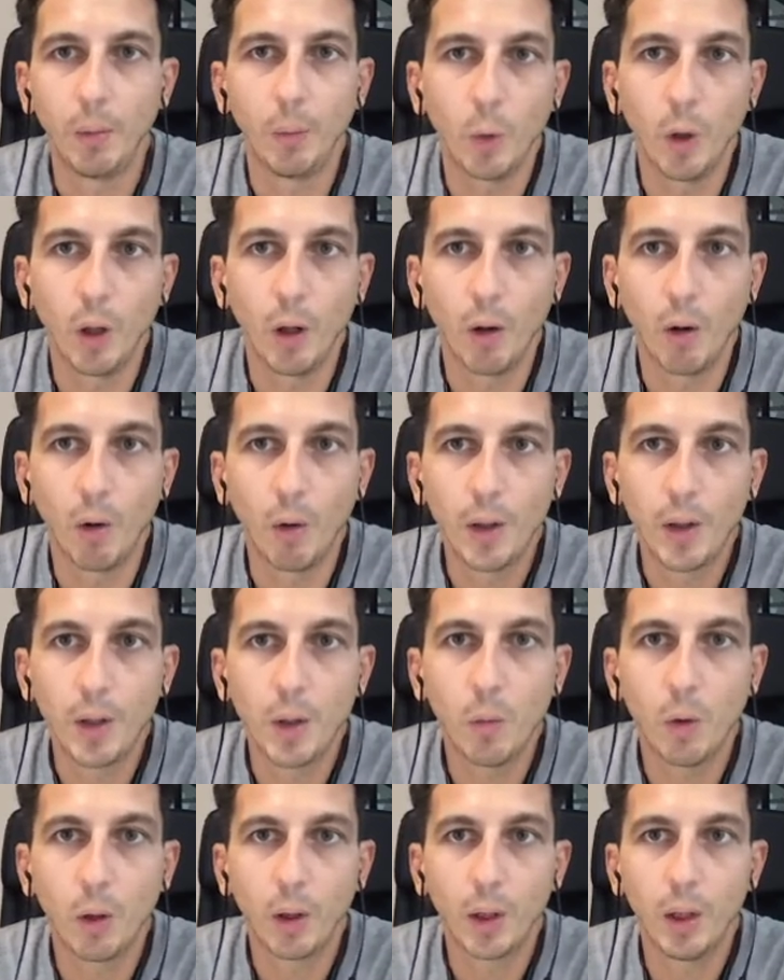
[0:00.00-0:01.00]
are already
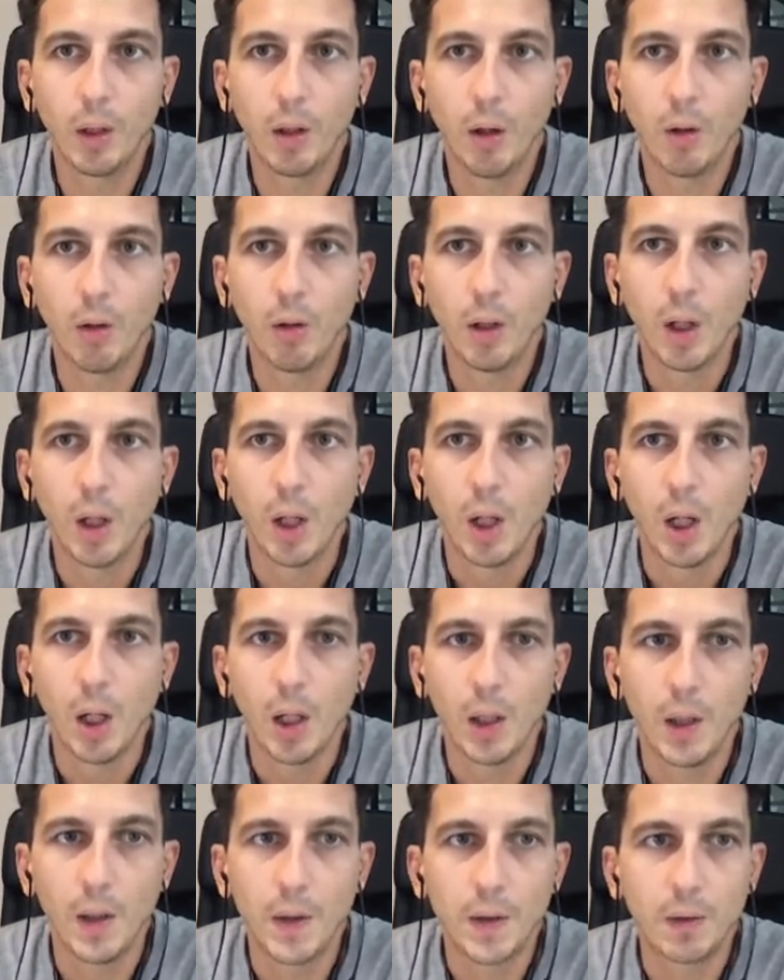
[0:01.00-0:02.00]
working on
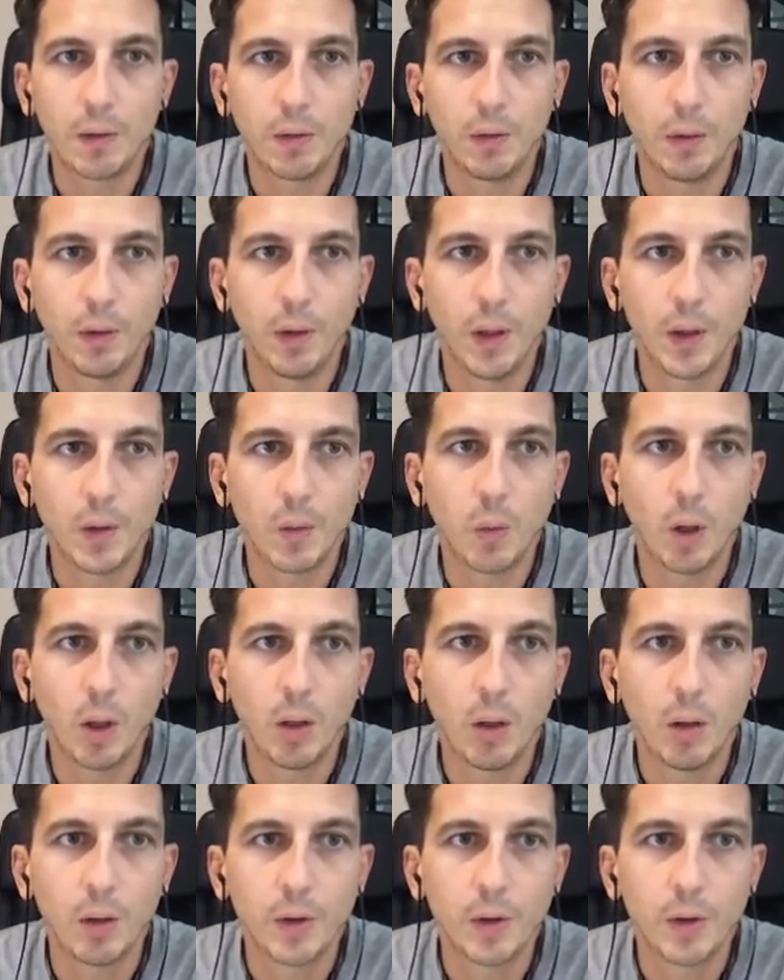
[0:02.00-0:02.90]
is this one.